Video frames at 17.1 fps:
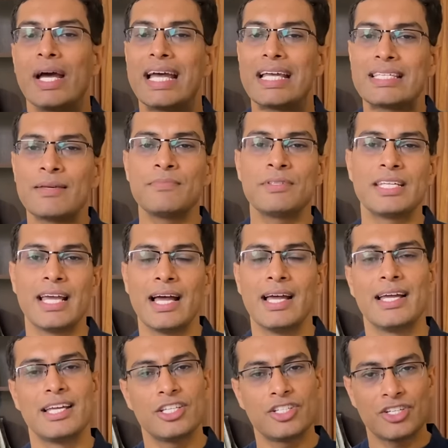
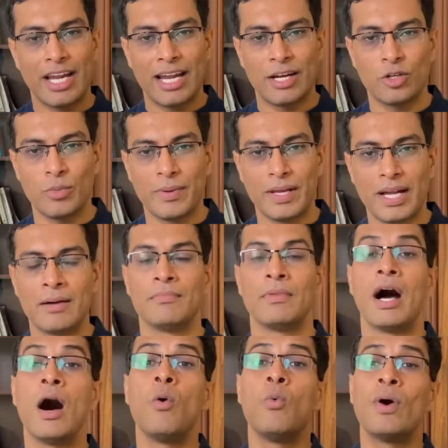SMCI is trying to
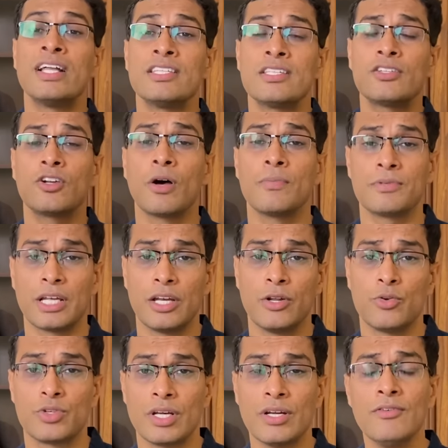become a one-stop
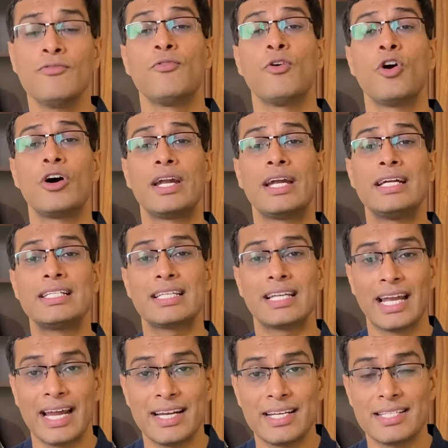solution for its
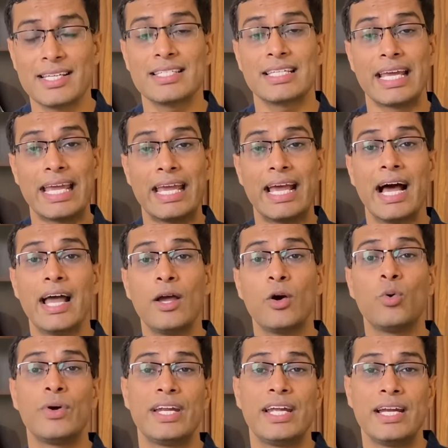clients'
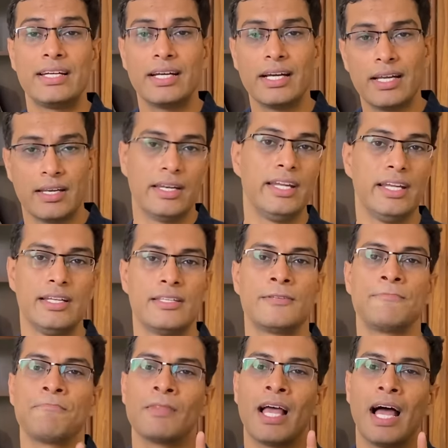AI oriented
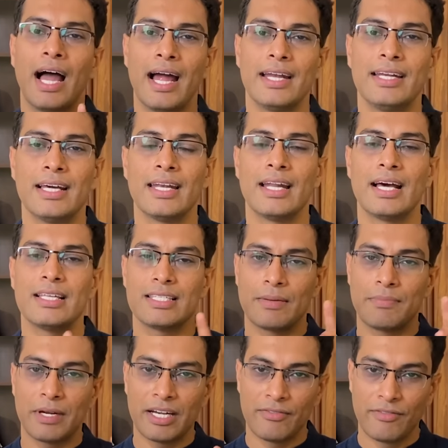needs. I had done a
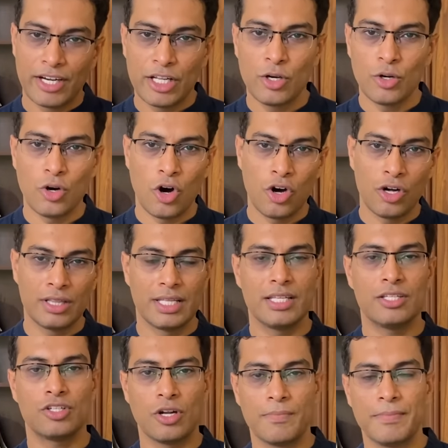separate video on
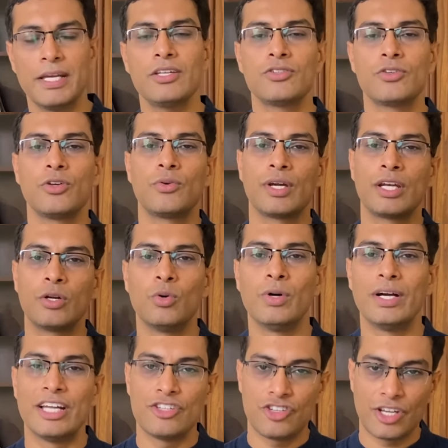this topic, so you can
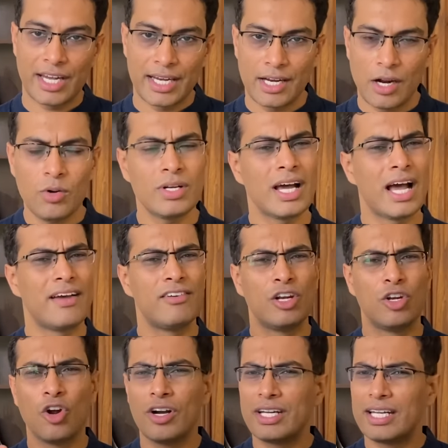go and check it out. I
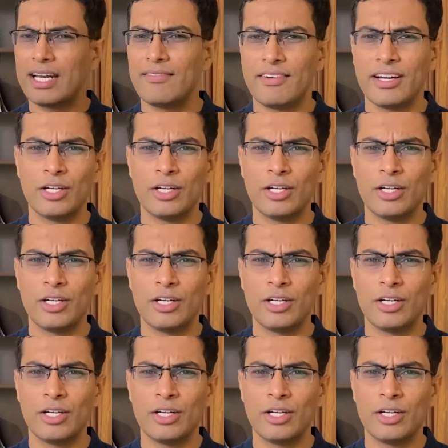will not delve